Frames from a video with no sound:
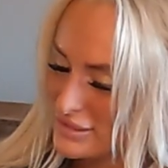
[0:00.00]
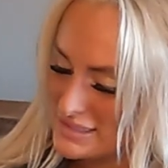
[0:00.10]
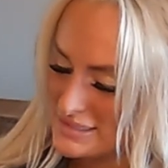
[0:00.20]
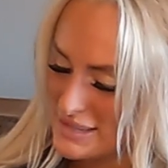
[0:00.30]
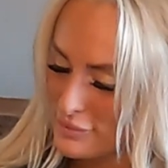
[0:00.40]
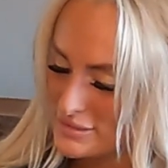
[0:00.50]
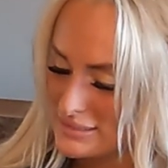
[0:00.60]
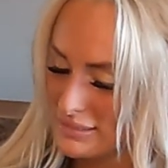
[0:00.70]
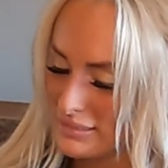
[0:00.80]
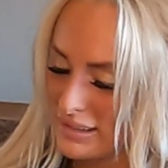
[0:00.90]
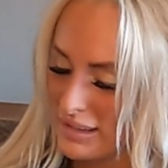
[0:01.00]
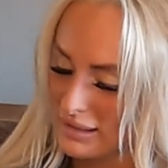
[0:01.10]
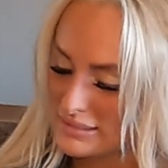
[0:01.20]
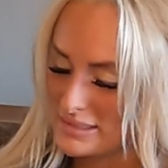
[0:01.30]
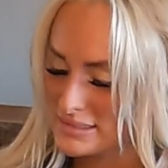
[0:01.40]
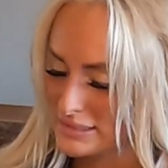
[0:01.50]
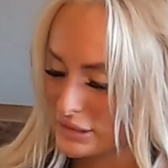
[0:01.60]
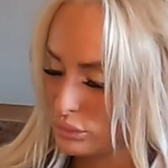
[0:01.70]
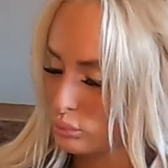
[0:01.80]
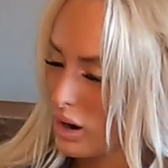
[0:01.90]
since I was a little kid, since I
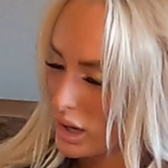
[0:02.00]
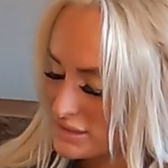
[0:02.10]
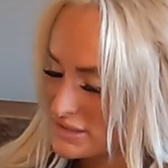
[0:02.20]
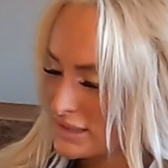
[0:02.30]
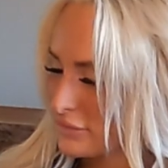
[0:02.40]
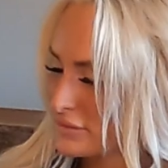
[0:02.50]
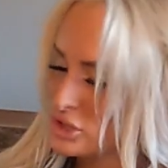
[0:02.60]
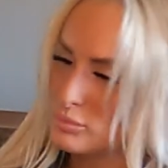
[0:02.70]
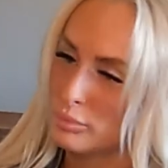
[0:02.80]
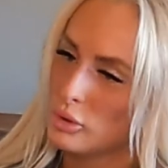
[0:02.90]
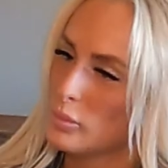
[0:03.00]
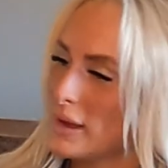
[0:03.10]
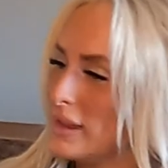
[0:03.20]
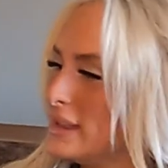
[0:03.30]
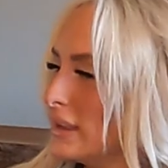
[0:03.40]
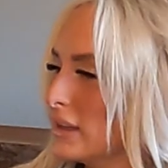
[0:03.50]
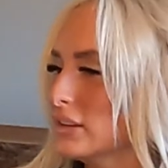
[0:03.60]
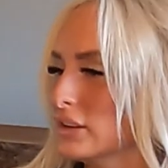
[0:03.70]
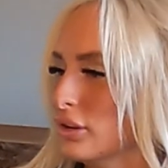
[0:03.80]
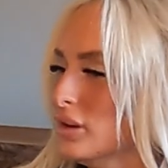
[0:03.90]
could walk, he's had a fishing pole in my hand,
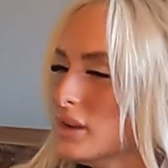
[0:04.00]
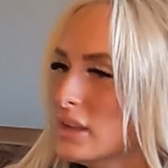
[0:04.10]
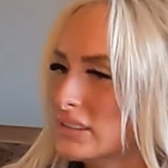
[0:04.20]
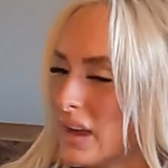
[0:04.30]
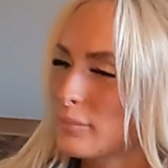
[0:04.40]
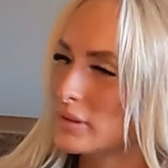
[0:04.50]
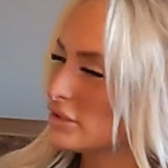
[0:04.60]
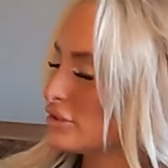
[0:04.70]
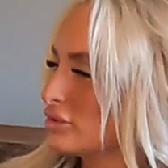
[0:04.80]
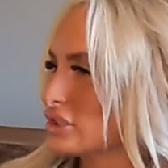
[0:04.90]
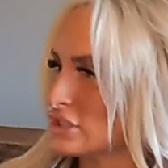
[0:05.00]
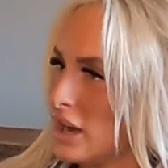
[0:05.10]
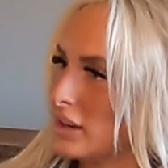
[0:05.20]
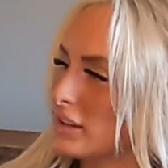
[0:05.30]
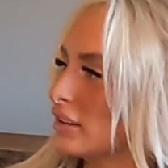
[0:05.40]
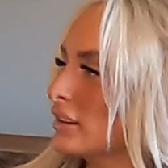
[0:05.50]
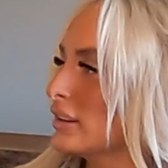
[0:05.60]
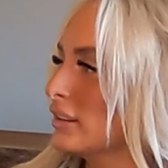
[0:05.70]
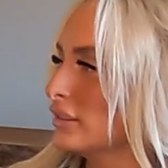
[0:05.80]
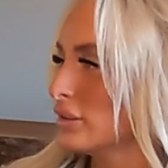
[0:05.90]
taught me to shoot a
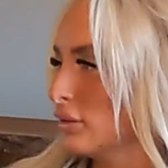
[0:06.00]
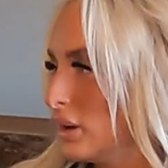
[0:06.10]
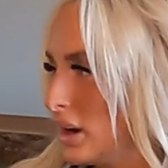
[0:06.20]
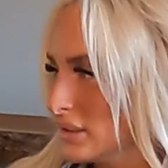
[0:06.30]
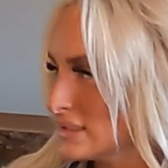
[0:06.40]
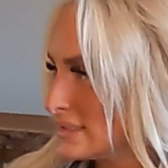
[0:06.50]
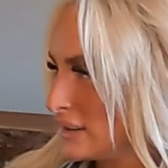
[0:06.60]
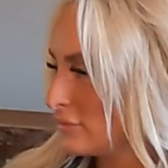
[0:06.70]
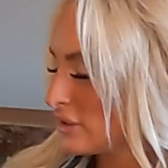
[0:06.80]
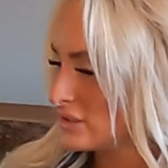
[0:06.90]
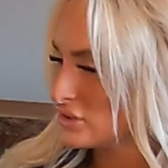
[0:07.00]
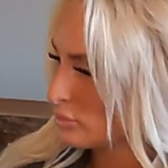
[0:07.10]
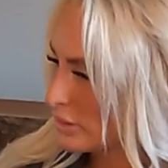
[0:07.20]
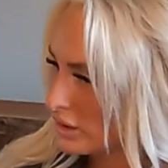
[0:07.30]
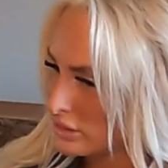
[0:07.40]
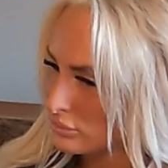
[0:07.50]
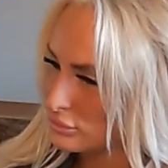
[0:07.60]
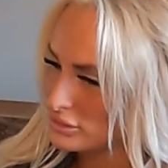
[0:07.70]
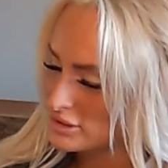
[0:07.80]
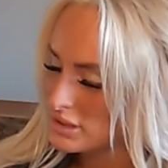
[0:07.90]
shotgun, gun safety, super
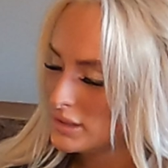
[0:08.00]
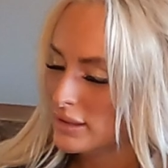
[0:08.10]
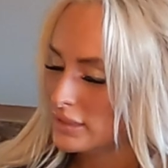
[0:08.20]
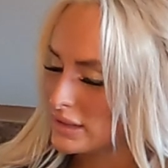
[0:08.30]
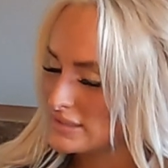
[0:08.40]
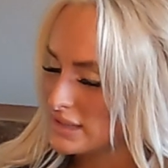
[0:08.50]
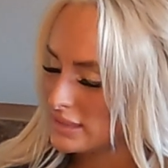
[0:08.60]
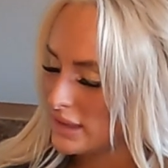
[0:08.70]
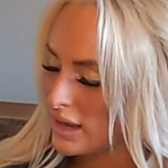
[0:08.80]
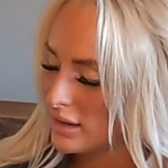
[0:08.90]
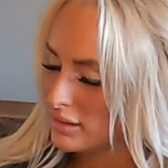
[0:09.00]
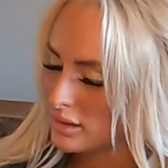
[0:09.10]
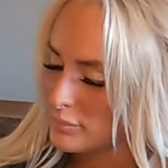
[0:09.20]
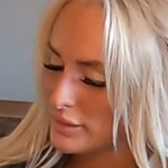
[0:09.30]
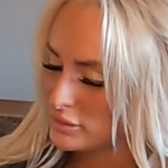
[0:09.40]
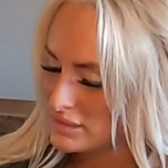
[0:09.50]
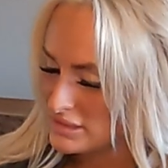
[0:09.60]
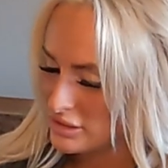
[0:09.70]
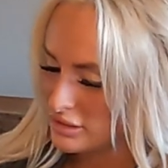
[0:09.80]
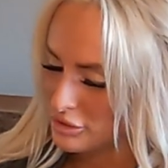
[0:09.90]
huge, things like that. I only
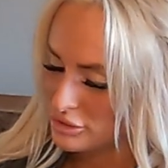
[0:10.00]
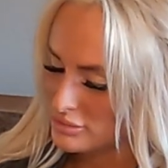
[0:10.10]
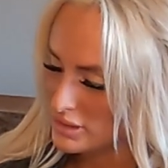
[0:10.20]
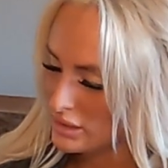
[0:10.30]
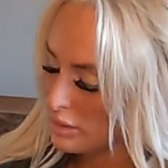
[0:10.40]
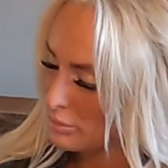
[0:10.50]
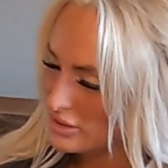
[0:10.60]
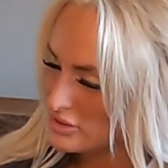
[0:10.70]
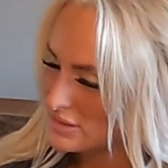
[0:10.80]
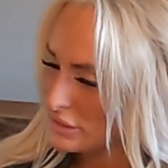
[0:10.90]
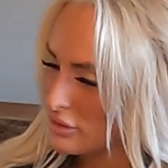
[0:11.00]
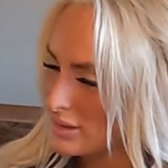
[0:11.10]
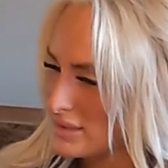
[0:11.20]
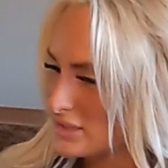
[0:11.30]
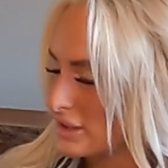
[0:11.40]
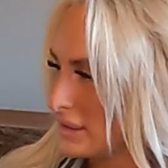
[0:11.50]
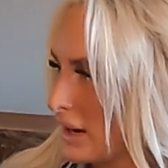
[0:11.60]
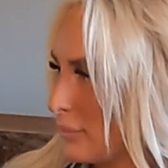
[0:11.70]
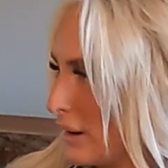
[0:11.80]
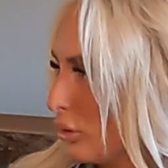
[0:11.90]
started archery a couple years ago. I started that
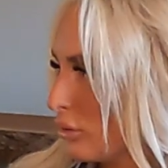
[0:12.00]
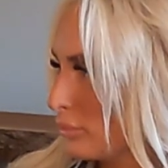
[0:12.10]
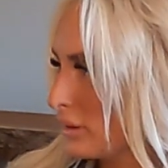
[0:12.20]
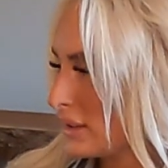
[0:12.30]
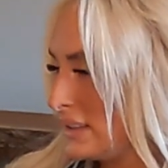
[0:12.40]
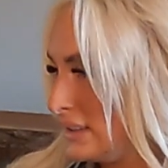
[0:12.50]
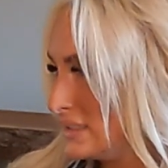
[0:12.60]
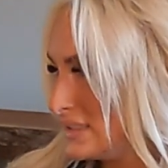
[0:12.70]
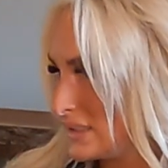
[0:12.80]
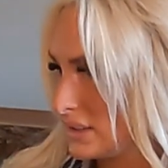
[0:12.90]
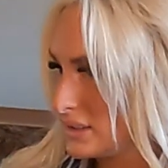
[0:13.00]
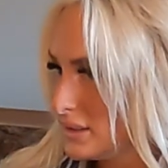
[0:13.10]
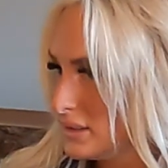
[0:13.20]
on my own, but he's like